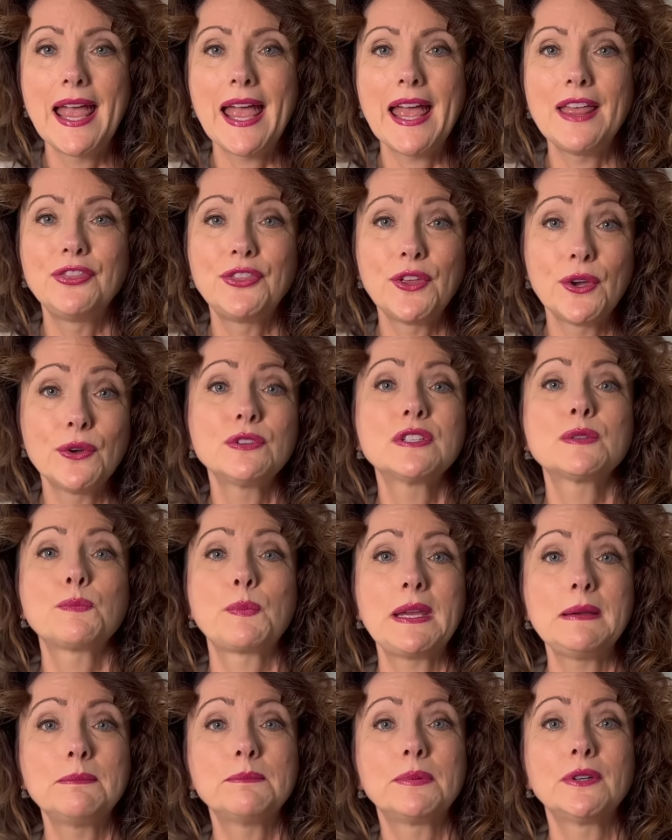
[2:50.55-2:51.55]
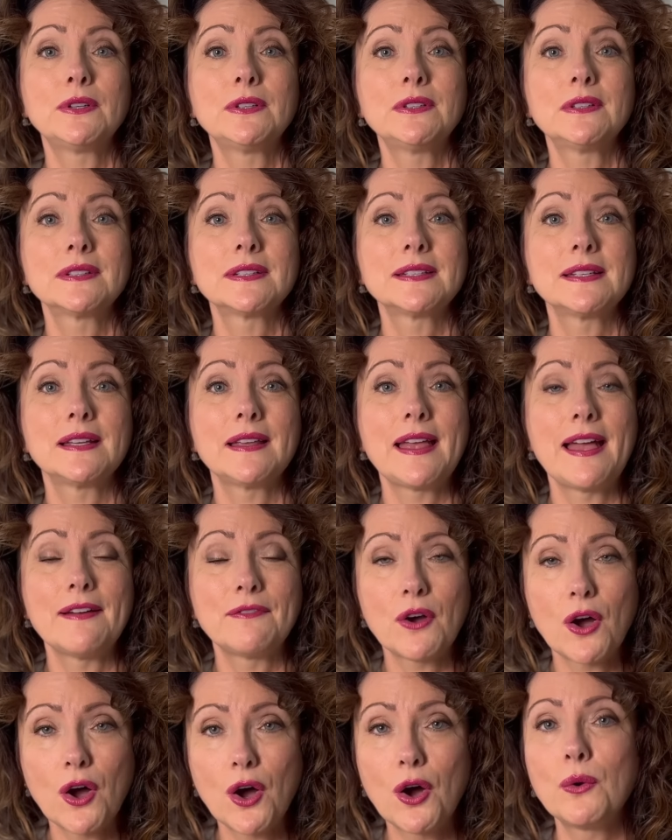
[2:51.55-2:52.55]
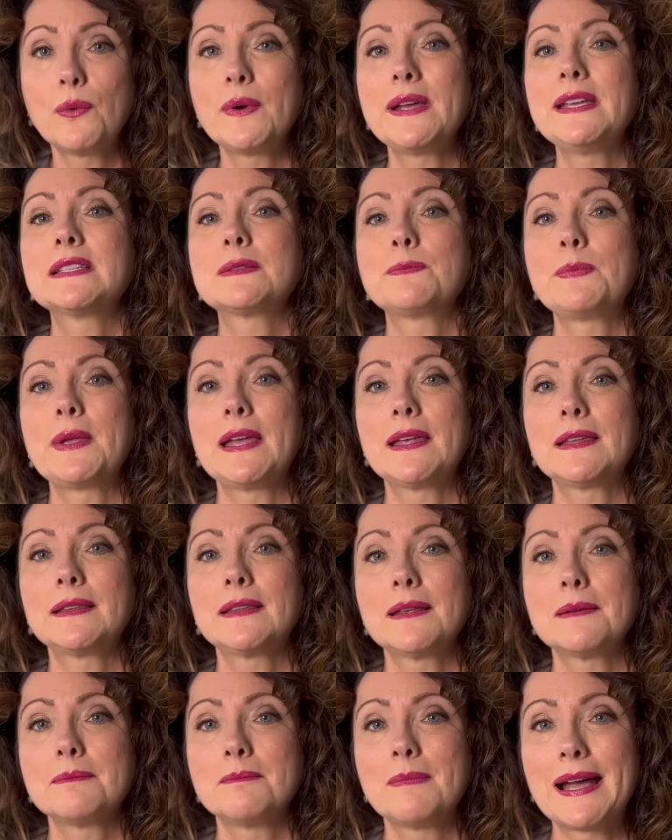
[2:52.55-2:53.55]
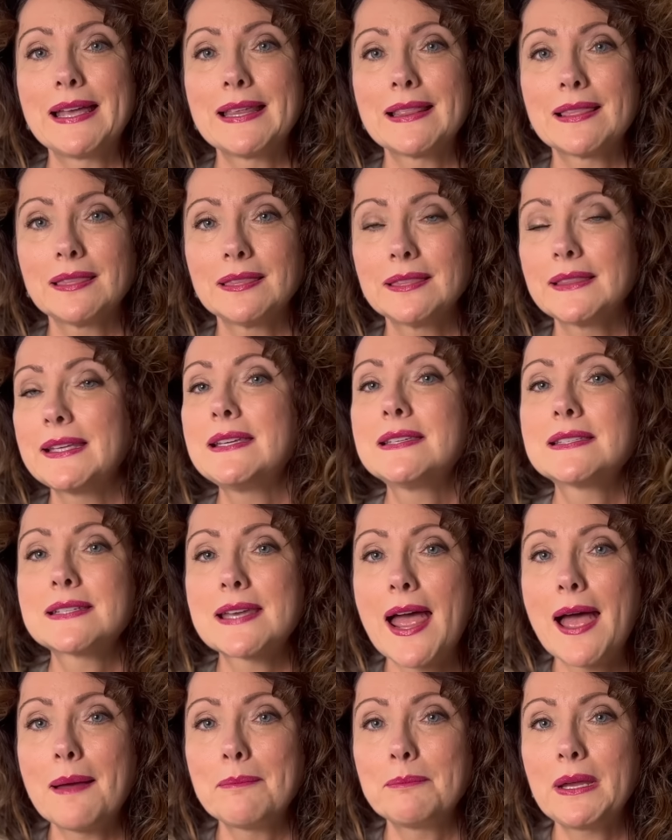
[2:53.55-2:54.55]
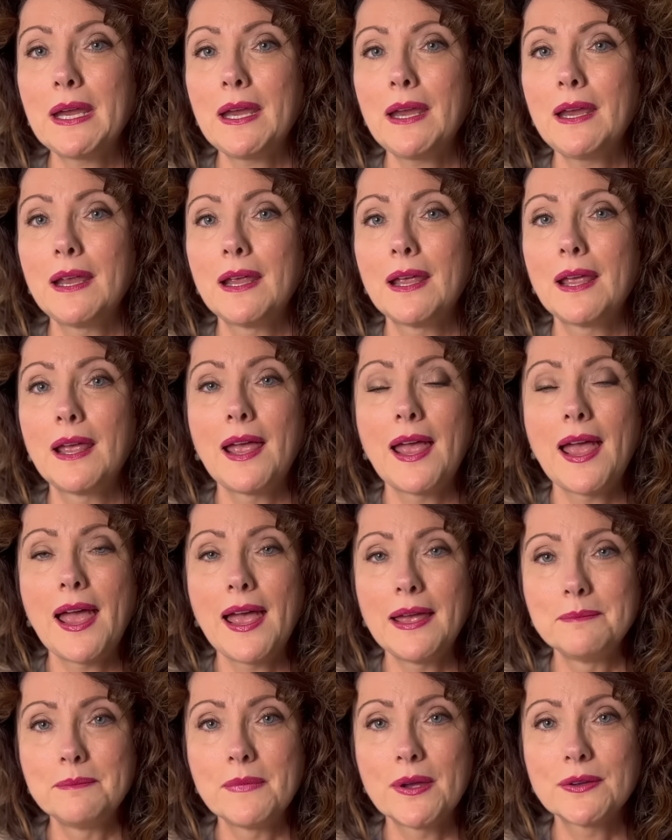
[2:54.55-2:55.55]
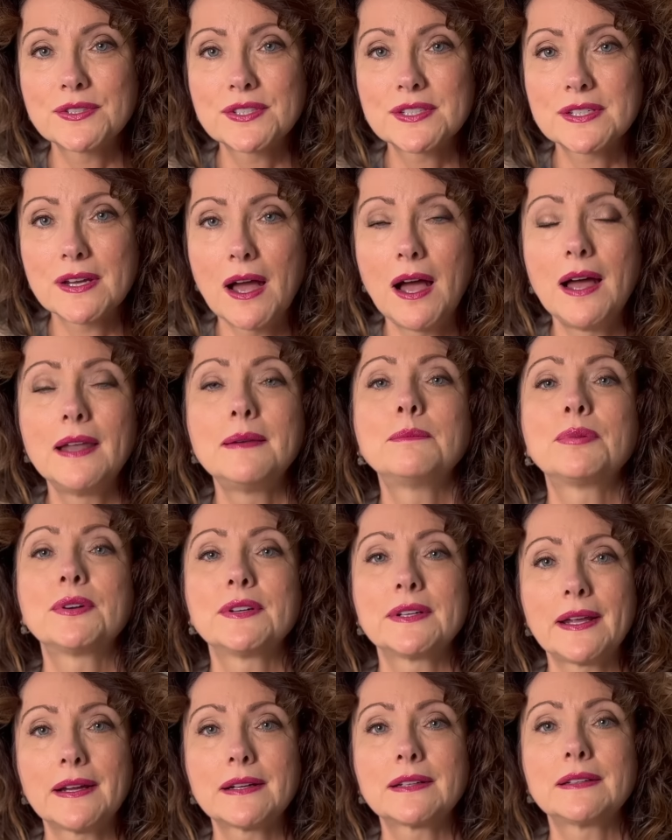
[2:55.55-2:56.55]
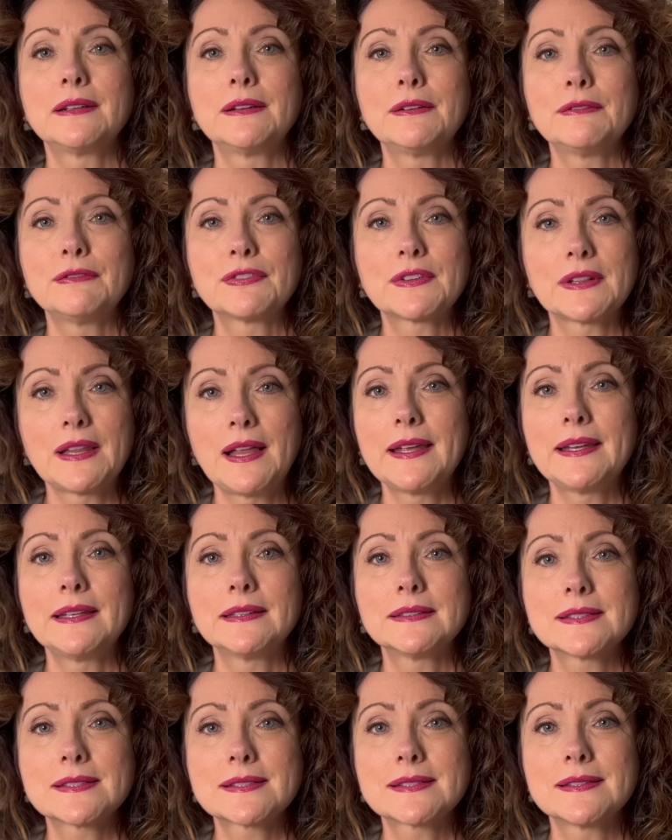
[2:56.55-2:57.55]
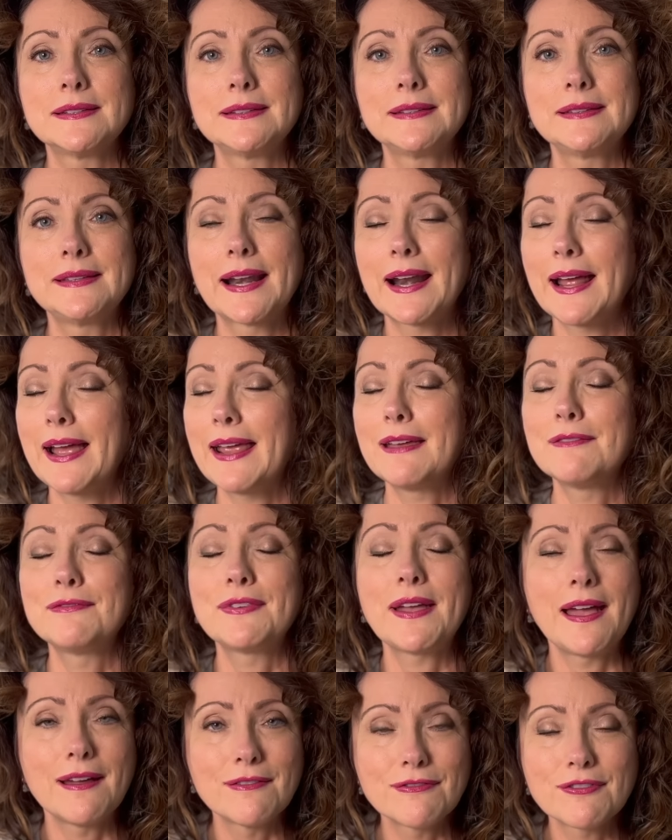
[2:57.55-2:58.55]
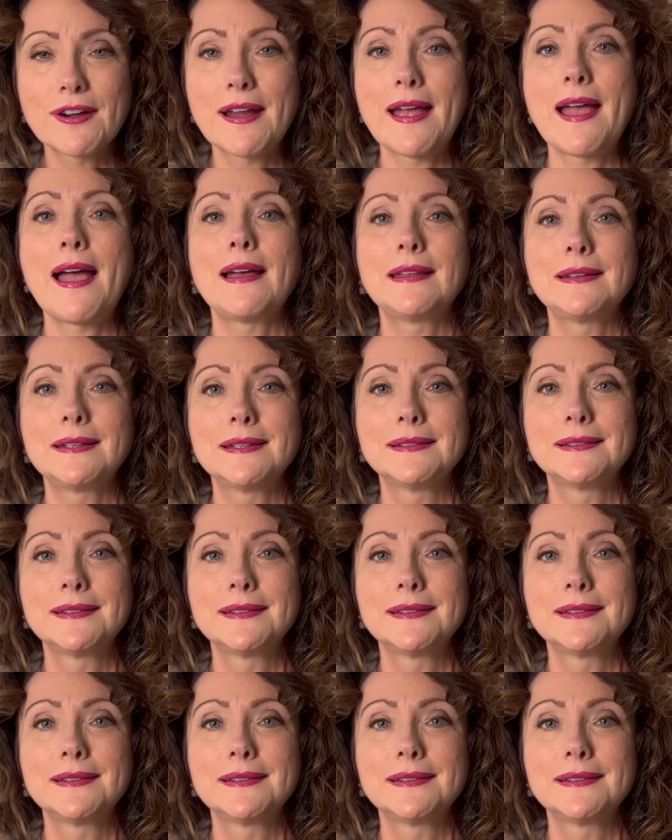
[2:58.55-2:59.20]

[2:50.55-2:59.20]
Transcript: And those people have always been my least happy and most unproductive clients that I have ever had.